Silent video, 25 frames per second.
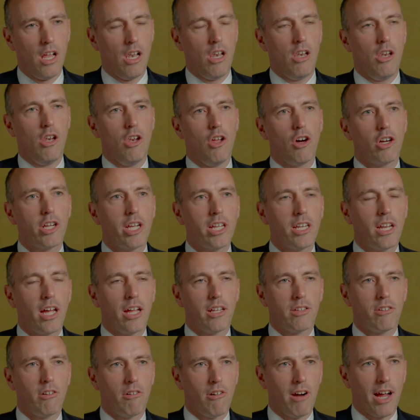looking
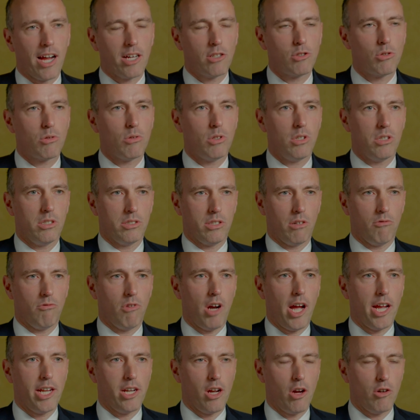at their actual the
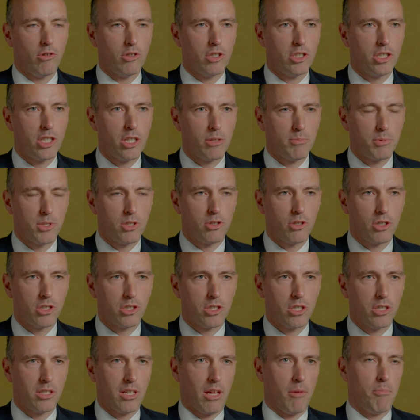right ownership
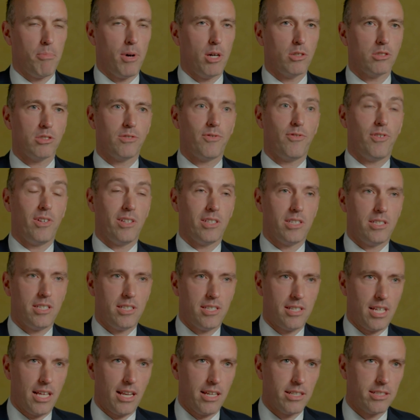structure that both
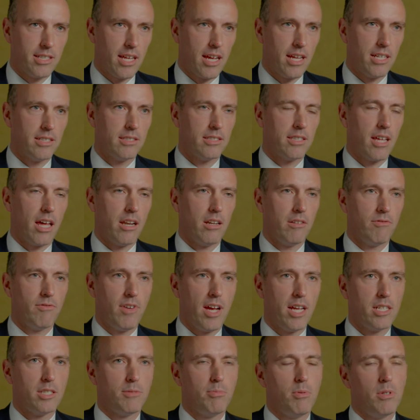facilitates that
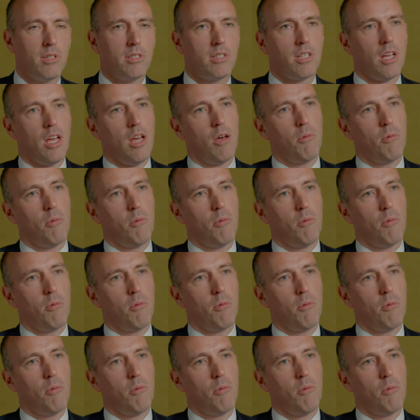investment